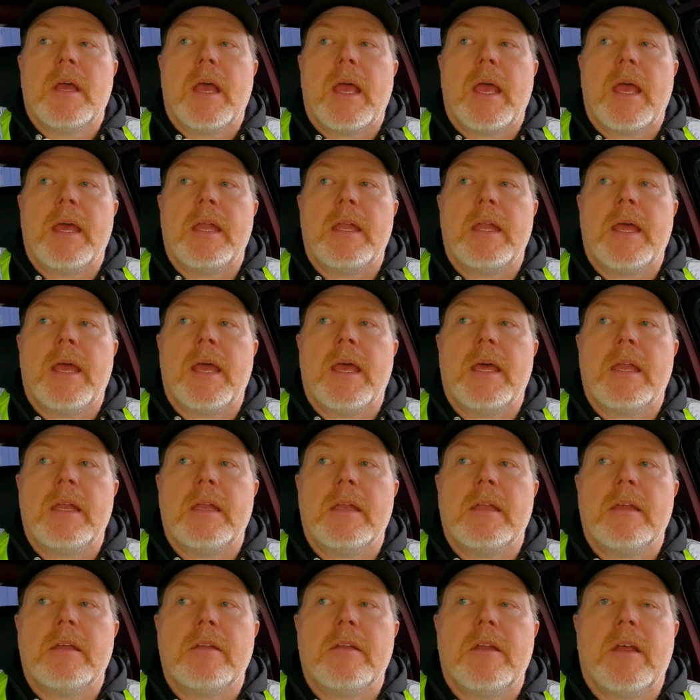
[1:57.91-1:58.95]
And
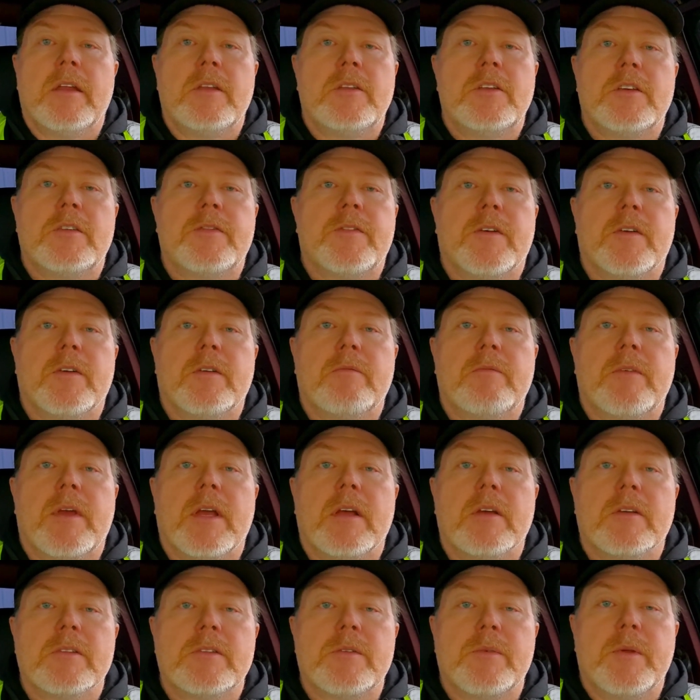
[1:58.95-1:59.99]
then just for
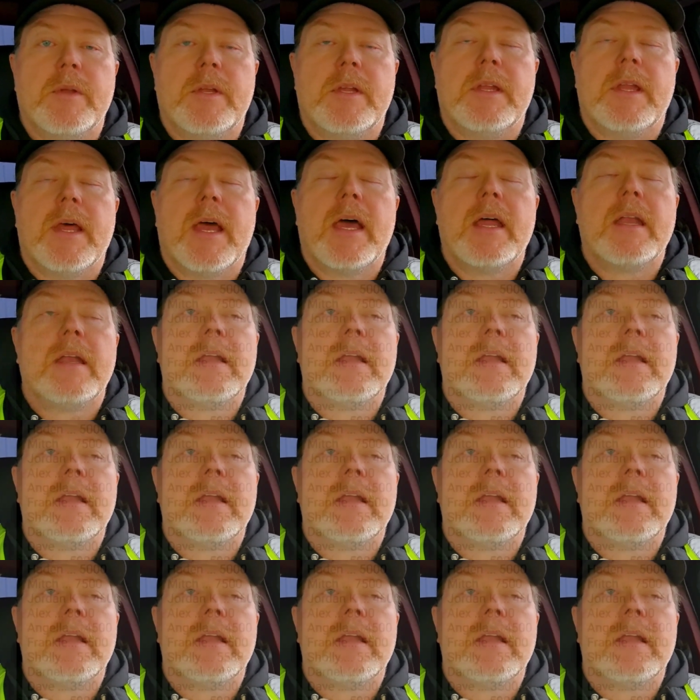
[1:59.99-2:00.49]
giggles, we did that.